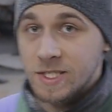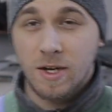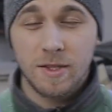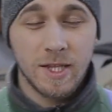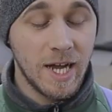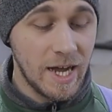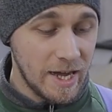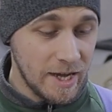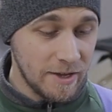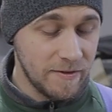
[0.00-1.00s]
is done.
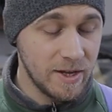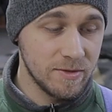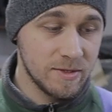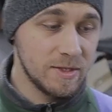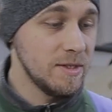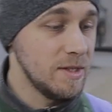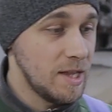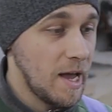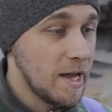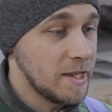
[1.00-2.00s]
I found
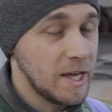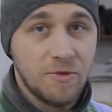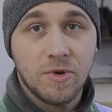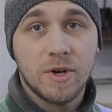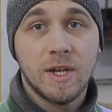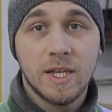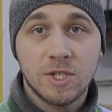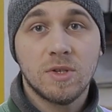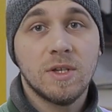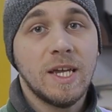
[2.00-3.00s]
that they were
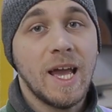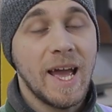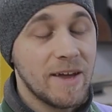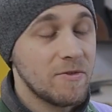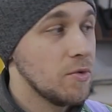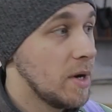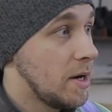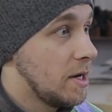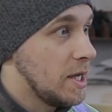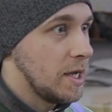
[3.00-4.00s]
literally
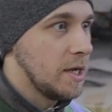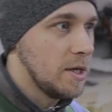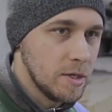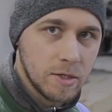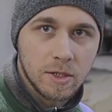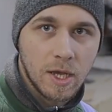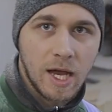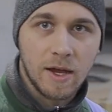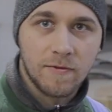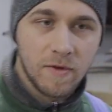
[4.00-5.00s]
everywhere they could
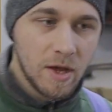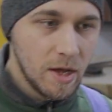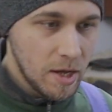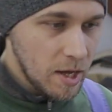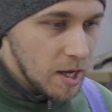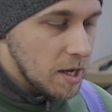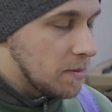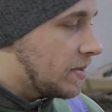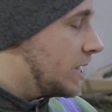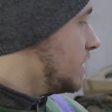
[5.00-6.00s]
have
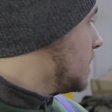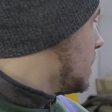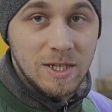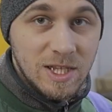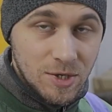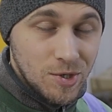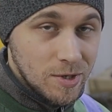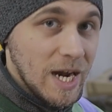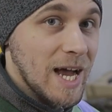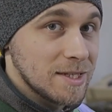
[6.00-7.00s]
been. The
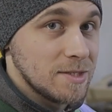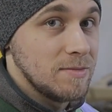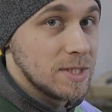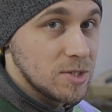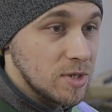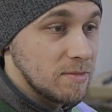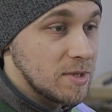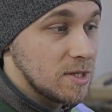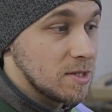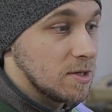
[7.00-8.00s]
interior has to be
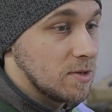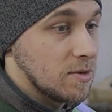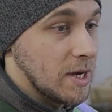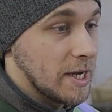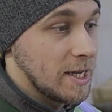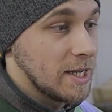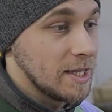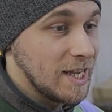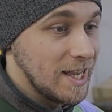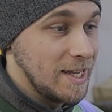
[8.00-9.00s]
stripped so I
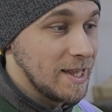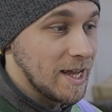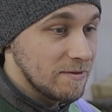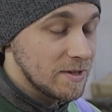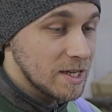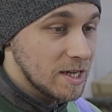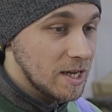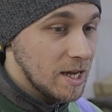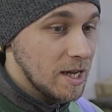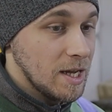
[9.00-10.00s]
can clean
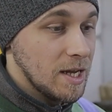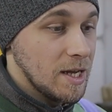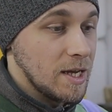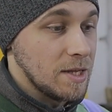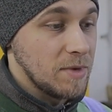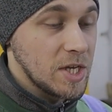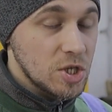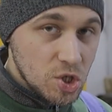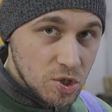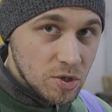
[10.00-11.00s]
everything and make
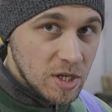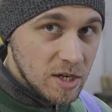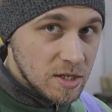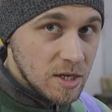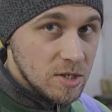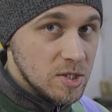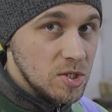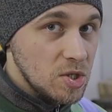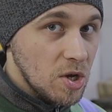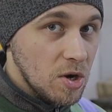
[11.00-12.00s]
sure that there's
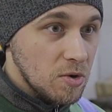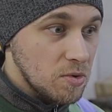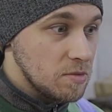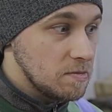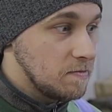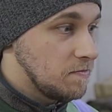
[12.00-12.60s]
no